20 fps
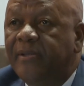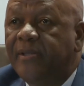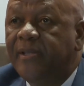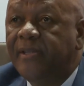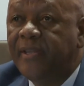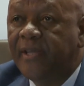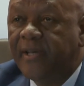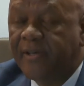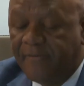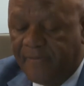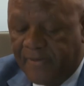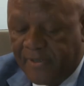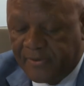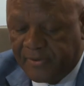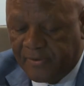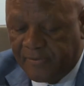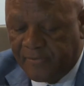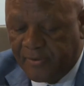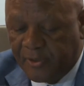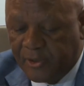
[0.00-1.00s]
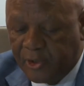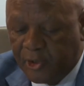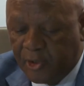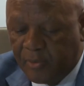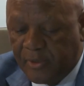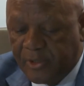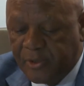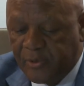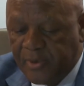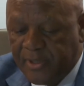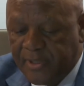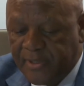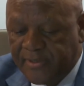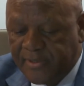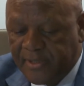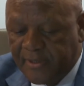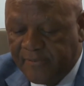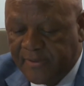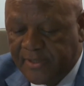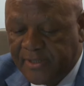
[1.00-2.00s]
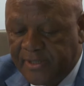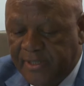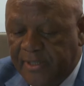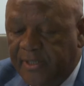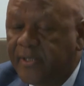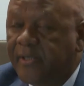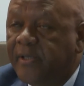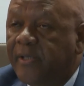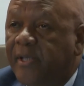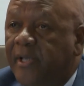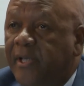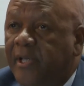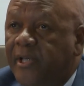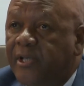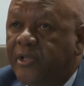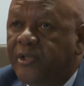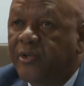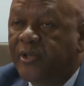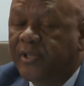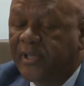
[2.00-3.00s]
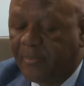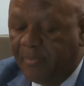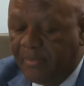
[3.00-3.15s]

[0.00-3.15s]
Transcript: the 31st of October 2017, Dr.